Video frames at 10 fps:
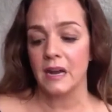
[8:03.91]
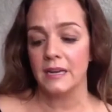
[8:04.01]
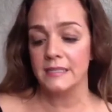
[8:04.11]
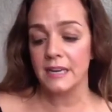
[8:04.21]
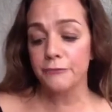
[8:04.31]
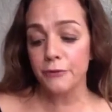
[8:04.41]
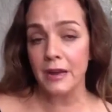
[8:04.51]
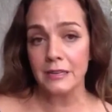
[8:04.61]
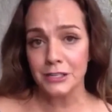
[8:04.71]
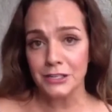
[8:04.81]
I say
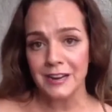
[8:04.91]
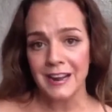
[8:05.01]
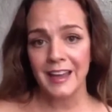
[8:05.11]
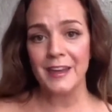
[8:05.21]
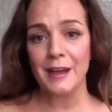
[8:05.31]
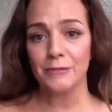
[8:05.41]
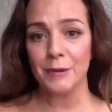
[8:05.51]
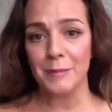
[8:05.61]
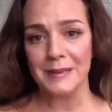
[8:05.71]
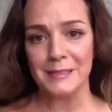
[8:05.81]
fresh, and that
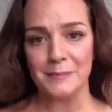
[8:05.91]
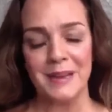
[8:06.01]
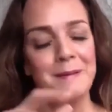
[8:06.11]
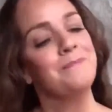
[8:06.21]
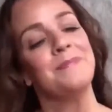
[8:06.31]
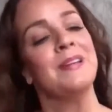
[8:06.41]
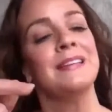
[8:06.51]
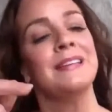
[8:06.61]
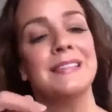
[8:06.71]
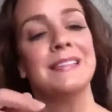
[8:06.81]
reminds me
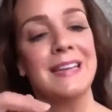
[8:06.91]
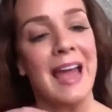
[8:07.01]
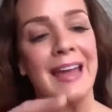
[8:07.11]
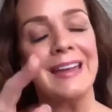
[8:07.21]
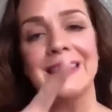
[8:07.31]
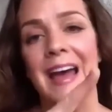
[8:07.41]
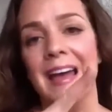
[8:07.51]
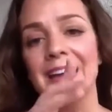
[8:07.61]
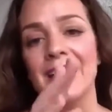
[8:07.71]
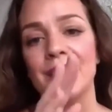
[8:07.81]
to say
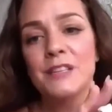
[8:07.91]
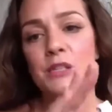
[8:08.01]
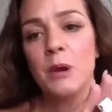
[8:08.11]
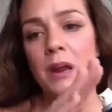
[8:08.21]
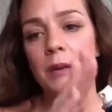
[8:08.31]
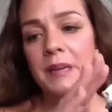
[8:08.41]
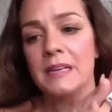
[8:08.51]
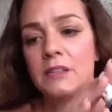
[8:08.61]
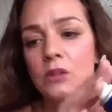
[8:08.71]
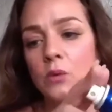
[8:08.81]
that this product,
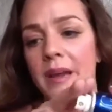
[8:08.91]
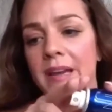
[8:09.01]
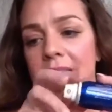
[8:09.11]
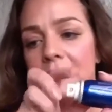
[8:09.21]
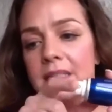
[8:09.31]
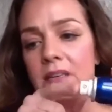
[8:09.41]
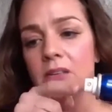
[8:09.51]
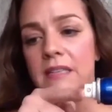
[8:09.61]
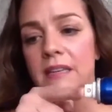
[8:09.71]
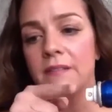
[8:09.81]
because of the way it's
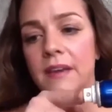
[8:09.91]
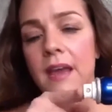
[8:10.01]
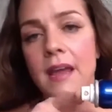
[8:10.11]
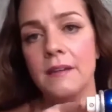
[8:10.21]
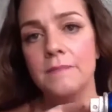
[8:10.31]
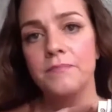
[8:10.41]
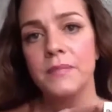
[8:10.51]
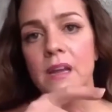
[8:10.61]
sealed in the can,